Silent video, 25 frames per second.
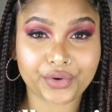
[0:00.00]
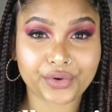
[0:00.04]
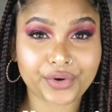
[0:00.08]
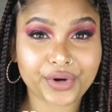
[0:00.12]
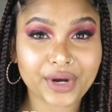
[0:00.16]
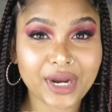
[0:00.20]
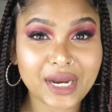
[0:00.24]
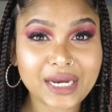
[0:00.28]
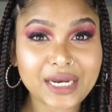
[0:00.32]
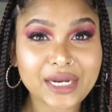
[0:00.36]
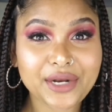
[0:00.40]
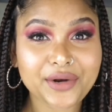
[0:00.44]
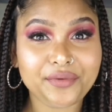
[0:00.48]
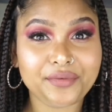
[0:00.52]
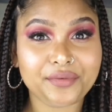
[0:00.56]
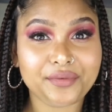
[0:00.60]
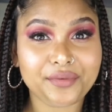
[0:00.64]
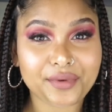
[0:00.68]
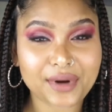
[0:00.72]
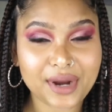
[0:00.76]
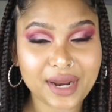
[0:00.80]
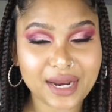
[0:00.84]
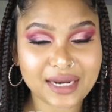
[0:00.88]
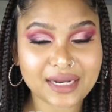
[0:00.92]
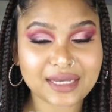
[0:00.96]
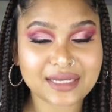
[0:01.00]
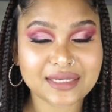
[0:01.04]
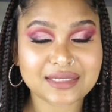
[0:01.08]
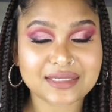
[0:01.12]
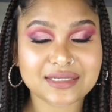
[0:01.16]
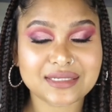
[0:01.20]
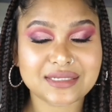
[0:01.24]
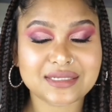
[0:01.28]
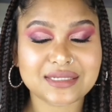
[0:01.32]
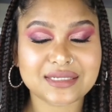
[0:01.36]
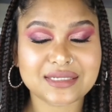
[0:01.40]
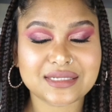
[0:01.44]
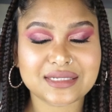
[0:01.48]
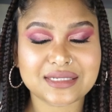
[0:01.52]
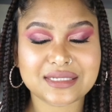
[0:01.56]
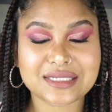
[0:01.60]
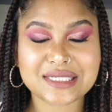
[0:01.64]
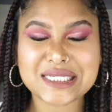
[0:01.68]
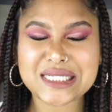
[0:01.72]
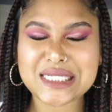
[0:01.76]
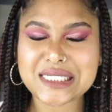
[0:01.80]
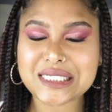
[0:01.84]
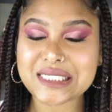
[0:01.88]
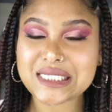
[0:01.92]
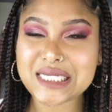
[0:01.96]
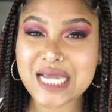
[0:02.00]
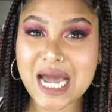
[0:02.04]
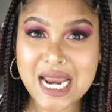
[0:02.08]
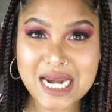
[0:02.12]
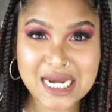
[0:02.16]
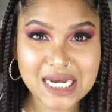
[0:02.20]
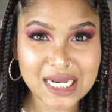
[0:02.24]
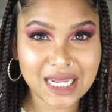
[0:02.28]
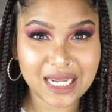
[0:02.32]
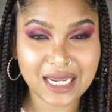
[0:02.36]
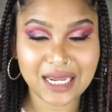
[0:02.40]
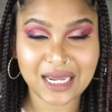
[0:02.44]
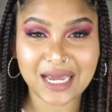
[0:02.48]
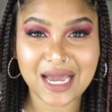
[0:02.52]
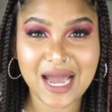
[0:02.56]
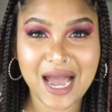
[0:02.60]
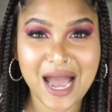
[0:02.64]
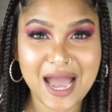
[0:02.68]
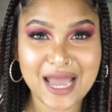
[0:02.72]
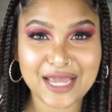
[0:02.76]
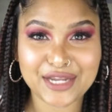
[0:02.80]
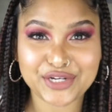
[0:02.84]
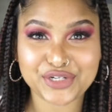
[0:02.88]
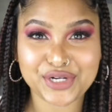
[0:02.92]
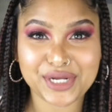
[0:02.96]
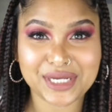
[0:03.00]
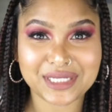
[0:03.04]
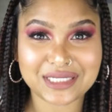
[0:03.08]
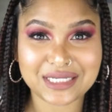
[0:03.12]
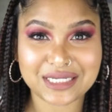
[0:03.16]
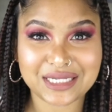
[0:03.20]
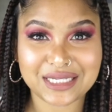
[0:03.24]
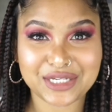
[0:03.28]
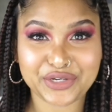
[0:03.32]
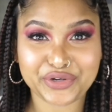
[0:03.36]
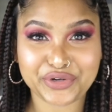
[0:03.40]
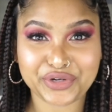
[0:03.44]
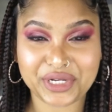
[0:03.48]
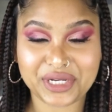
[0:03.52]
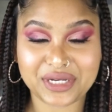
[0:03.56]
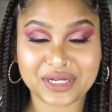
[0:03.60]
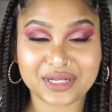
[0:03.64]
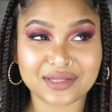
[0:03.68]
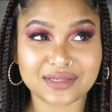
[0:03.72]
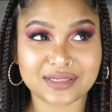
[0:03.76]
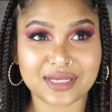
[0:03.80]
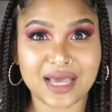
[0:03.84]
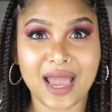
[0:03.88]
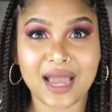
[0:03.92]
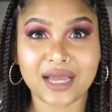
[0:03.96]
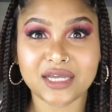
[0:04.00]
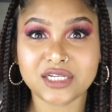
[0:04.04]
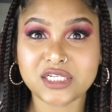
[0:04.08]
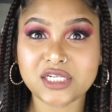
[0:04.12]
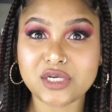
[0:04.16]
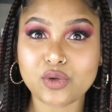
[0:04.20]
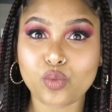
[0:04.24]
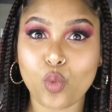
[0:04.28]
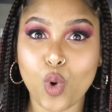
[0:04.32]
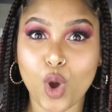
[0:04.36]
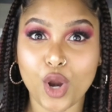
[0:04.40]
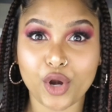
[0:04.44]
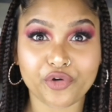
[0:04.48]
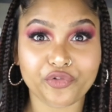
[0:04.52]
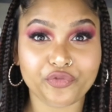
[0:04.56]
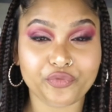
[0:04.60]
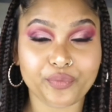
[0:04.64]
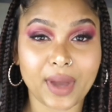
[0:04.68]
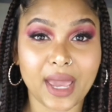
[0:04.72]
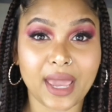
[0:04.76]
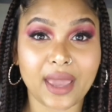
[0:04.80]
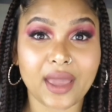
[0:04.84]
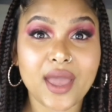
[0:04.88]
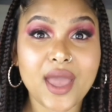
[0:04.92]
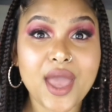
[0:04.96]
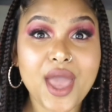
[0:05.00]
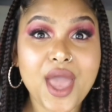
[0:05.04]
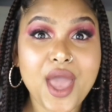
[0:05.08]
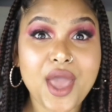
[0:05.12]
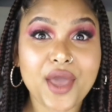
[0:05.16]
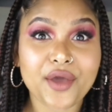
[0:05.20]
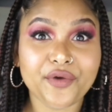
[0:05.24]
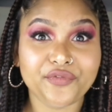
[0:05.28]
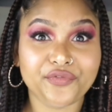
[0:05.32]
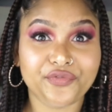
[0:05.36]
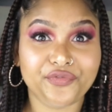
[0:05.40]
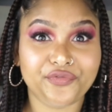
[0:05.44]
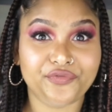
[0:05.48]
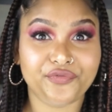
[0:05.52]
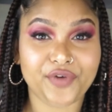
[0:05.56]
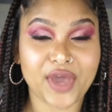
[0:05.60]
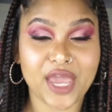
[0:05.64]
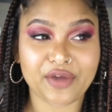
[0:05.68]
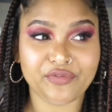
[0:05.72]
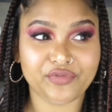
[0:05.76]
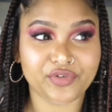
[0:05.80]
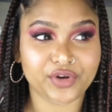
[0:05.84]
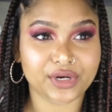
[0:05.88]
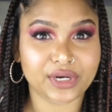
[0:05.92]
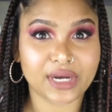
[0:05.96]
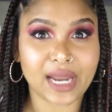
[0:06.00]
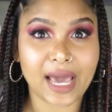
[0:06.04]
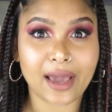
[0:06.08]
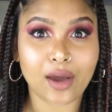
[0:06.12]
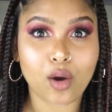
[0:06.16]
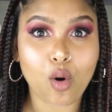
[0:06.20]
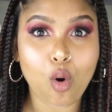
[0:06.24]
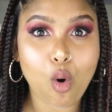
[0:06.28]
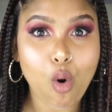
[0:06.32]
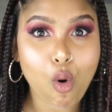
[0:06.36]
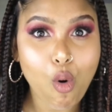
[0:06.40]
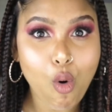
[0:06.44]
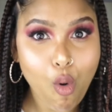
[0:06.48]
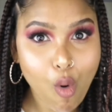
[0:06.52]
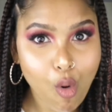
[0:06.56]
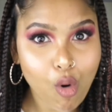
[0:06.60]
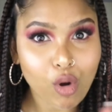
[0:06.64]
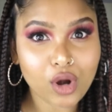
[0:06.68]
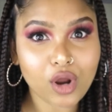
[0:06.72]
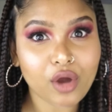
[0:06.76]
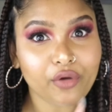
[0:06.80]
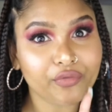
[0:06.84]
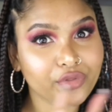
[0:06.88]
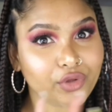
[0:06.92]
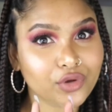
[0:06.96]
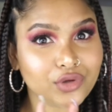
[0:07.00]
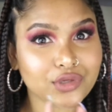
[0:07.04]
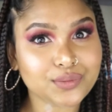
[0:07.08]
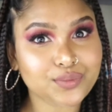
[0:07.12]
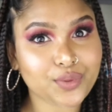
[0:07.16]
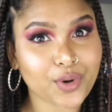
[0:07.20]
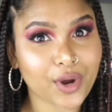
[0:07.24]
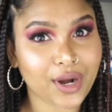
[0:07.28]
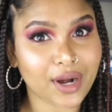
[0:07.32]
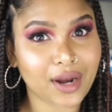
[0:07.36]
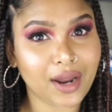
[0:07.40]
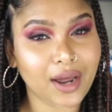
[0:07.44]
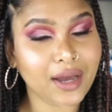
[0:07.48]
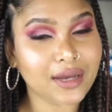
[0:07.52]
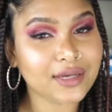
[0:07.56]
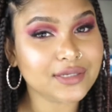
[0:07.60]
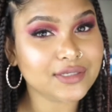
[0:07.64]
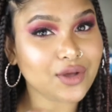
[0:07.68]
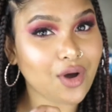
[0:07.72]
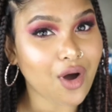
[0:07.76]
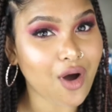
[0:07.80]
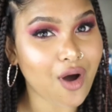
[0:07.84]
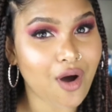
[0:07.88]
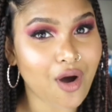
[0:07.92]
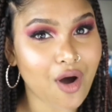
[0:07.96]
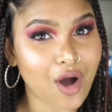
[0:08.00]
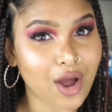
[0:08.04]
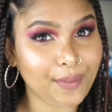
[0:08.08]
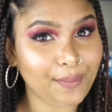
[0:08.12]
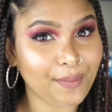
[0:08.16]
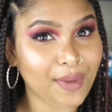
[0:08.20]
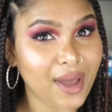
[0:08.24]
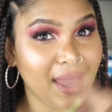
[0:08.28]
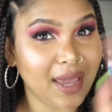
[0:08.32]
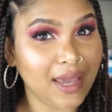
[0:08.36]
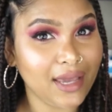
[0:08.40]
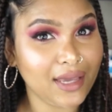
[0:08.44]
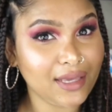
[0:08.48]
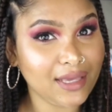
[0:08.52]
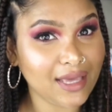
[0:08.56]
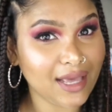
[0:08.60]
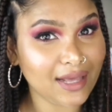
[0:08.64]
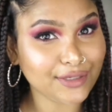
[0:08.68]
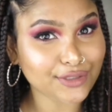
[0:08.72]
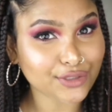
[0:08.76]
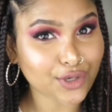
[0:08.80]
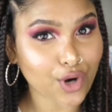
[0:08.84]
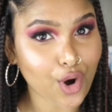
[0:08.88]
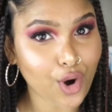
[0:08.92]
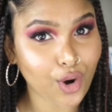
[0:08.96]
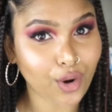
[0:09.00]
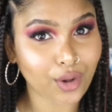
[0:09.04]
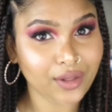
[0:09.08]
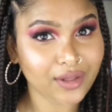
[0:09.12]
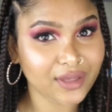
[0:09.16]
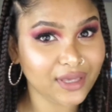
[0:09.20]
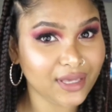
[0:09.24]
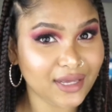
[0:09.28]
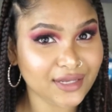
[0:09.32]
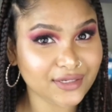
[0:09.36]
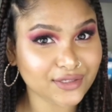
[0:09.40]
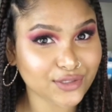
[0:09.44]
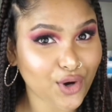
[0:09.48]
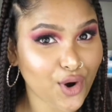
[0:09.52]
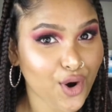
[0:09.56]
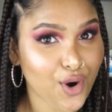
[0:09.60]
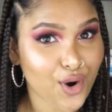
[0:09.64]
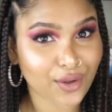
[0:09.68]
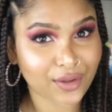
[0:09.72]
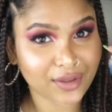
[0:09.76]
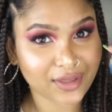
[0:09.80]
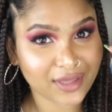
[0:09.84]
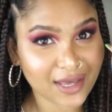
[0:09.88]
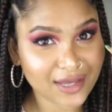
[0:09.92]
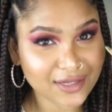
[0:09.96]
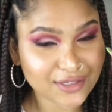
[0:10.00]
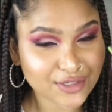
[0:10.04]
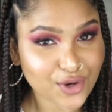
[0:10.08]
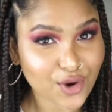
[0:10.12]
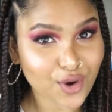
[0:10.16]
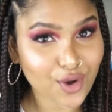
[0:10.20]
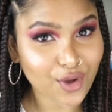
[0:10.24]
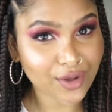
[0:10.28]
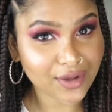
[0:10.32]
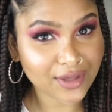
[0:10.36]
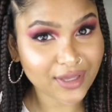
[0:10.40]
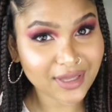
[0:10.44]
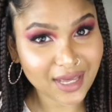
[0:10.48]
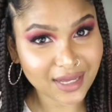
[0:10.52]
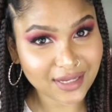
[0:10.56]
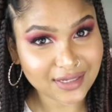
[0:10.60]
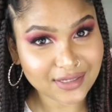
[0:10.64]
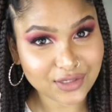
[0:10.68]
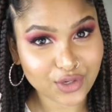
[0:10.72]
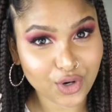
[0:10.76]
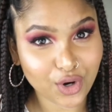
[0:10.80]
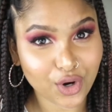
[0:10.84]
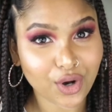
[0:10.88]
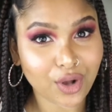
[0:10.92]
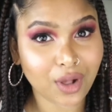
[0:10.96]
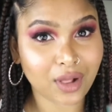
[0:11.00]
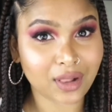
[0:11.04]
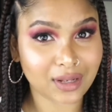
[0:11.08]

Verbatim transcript: Really, really stunning hydrating ingredients. Actually one of my favorite like all of those products are on my yes girl yes girl yes girl yes girl